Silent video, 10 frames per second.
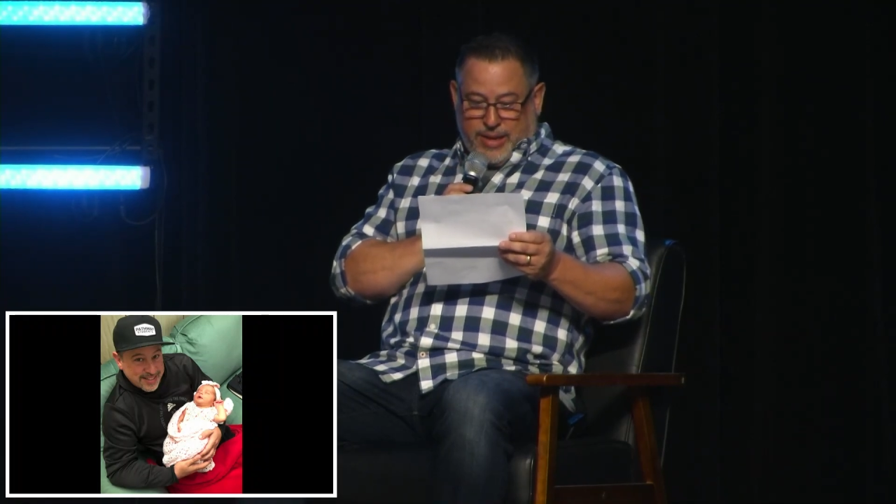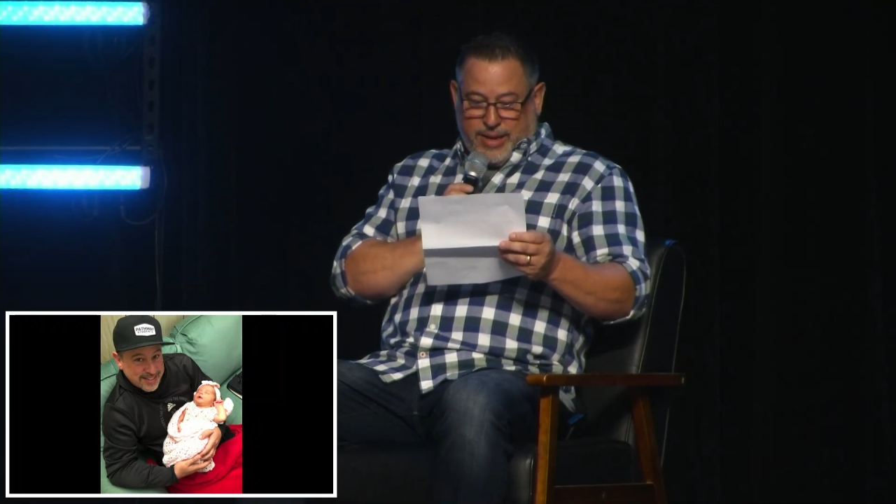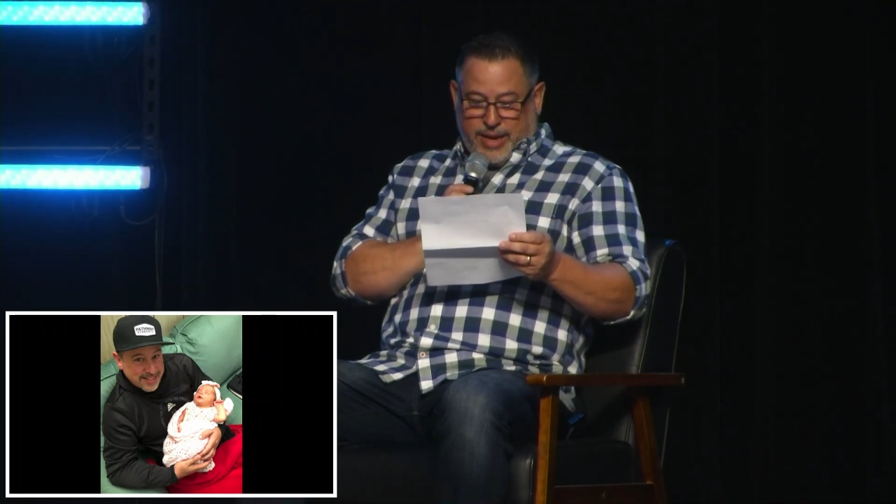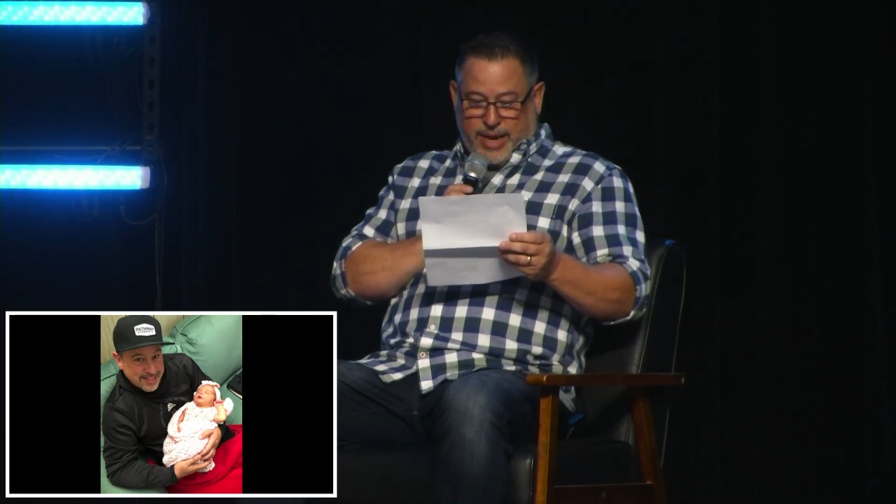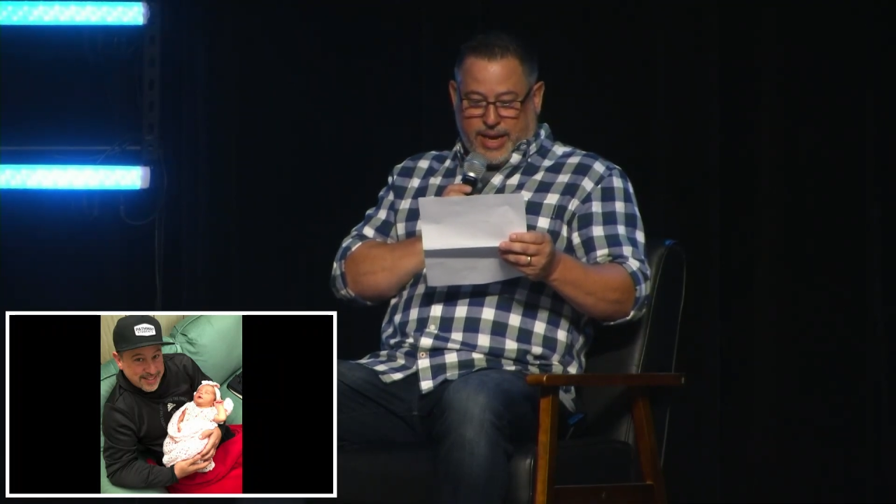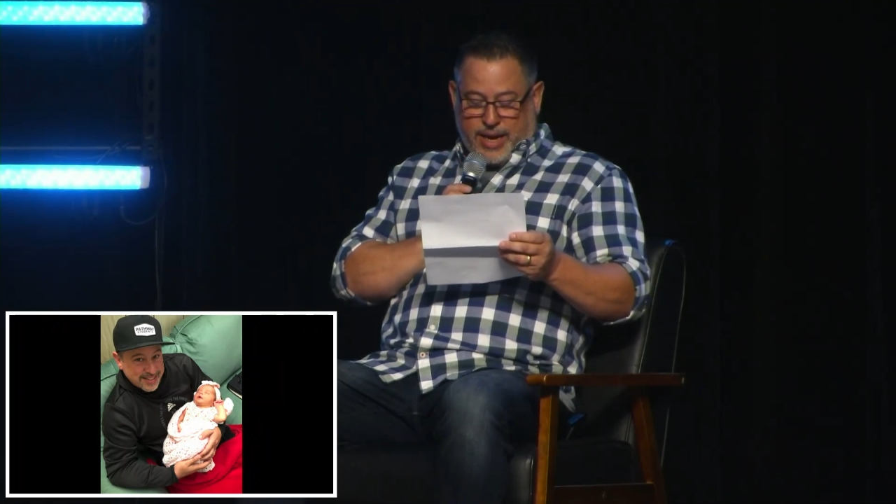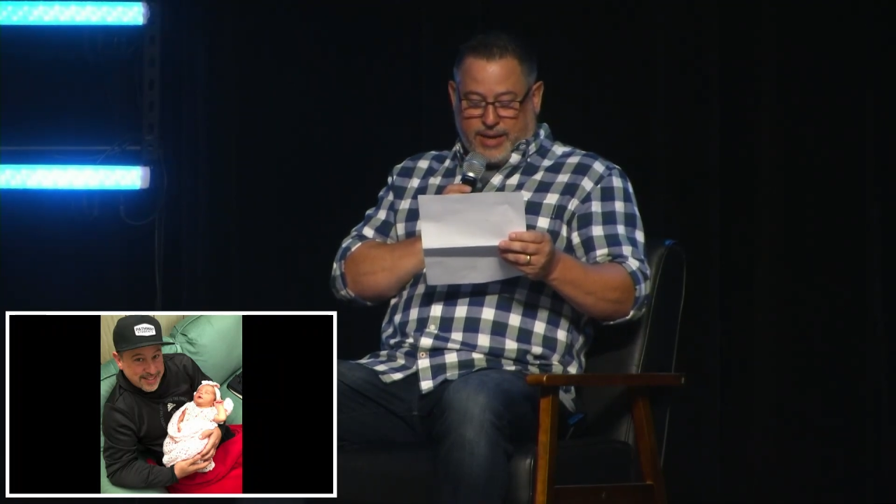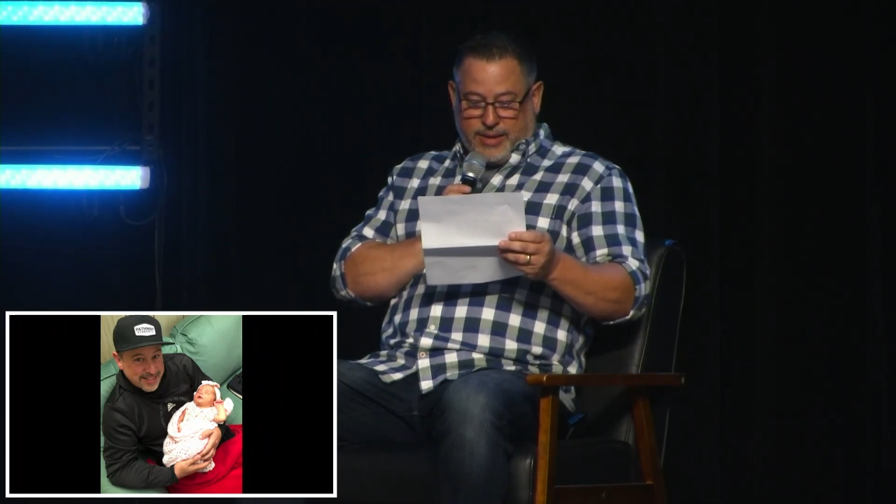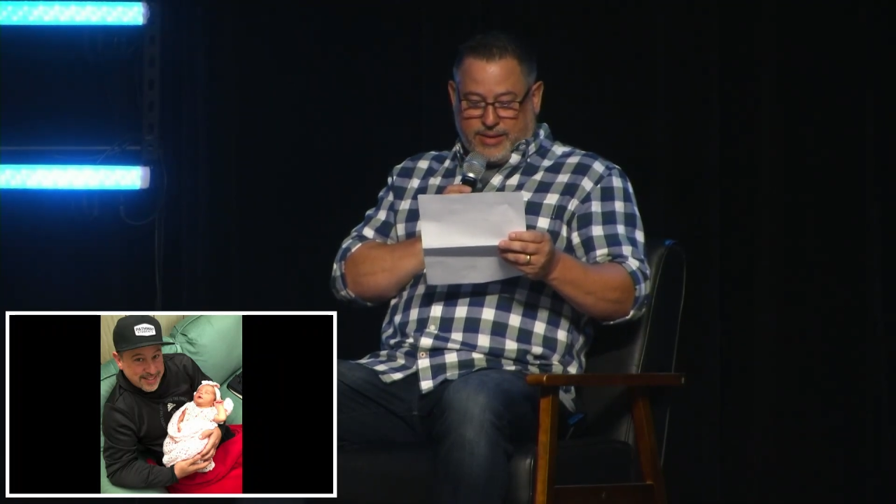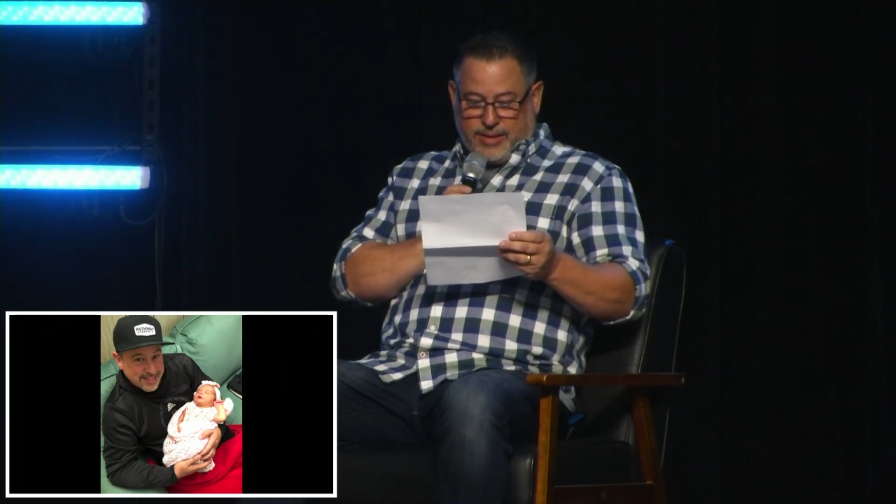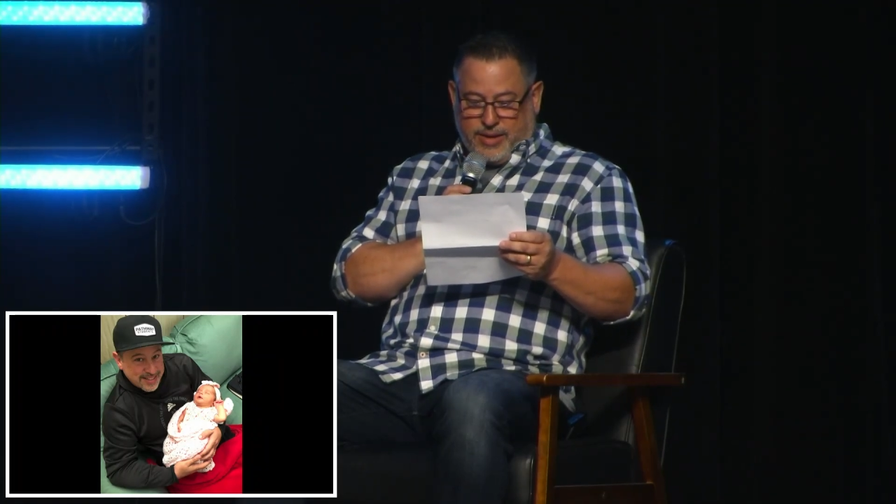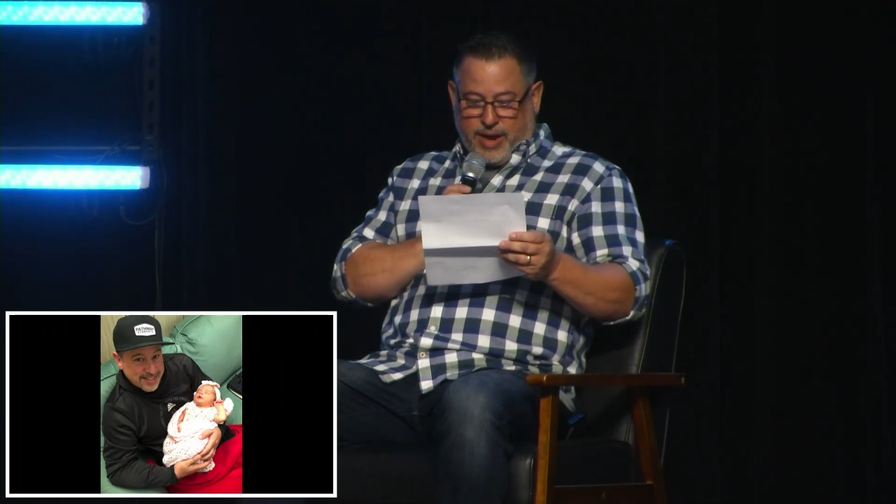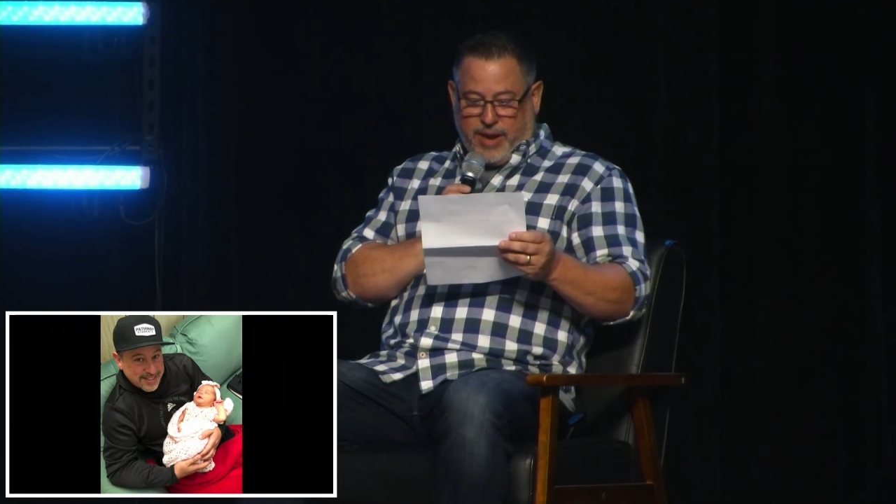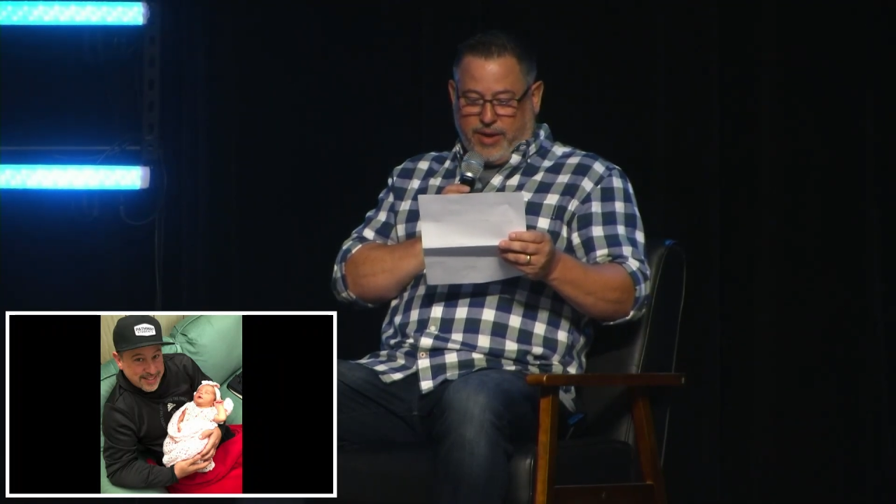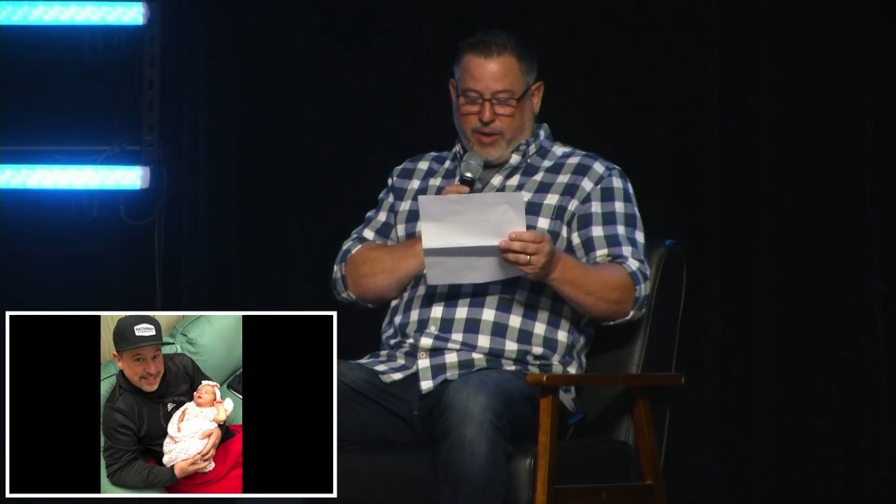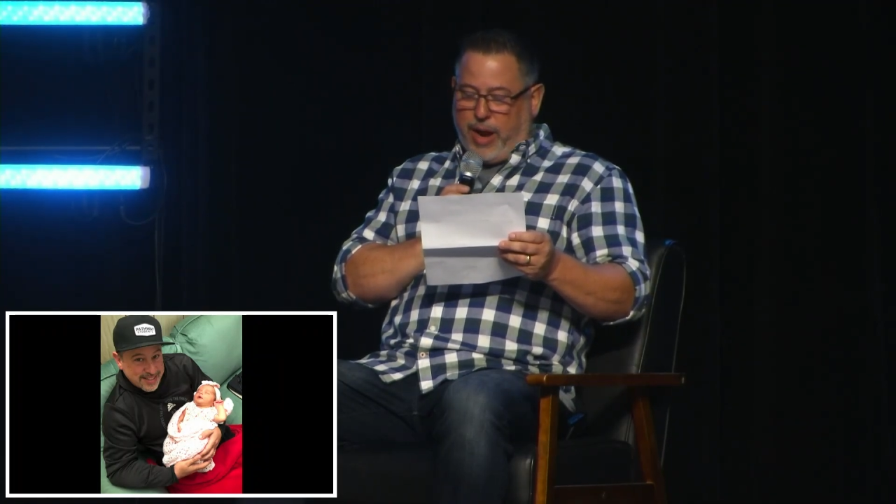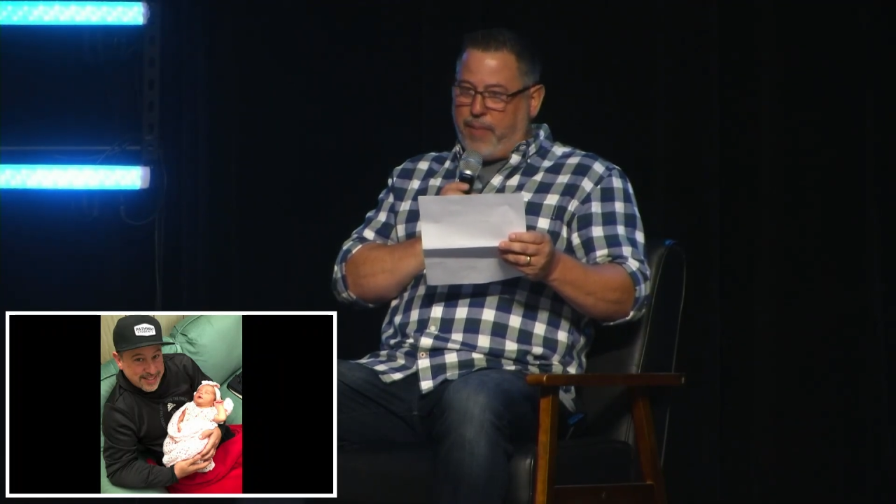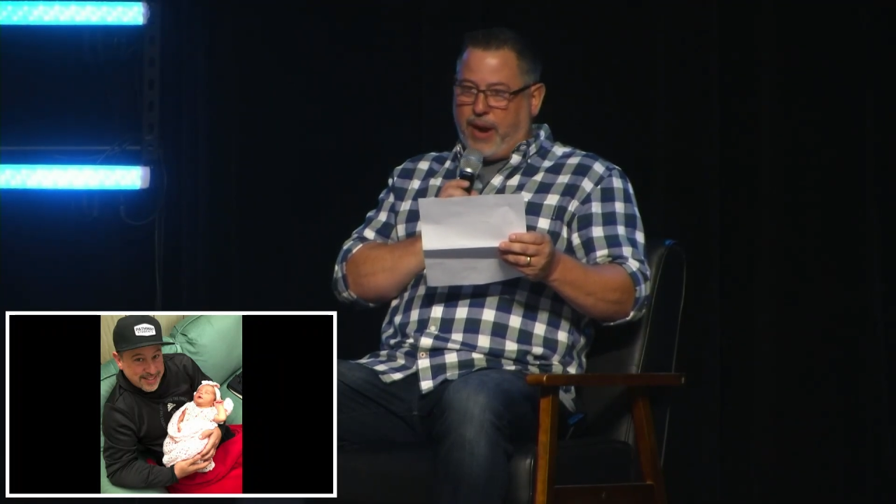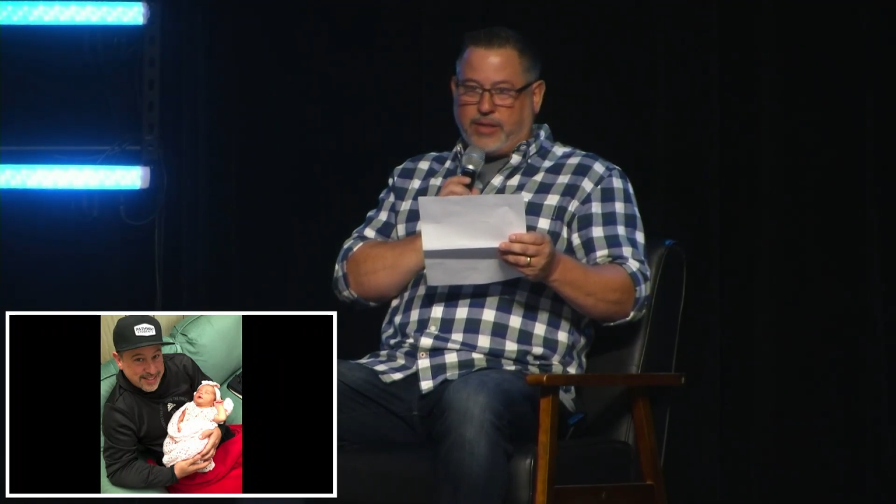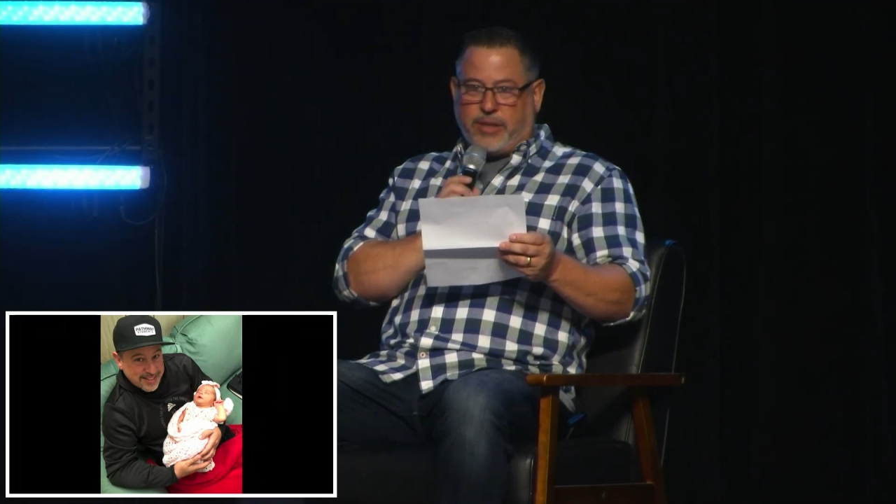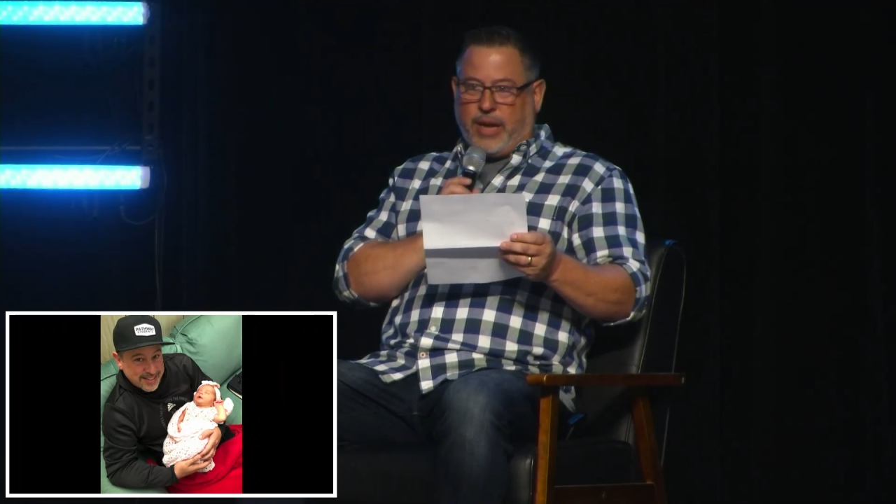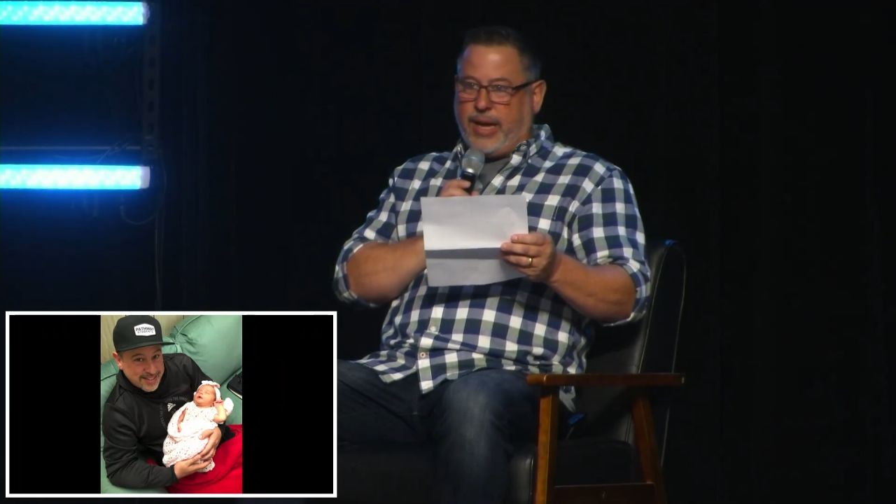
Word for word: Yeah, Grand- grandparents are like,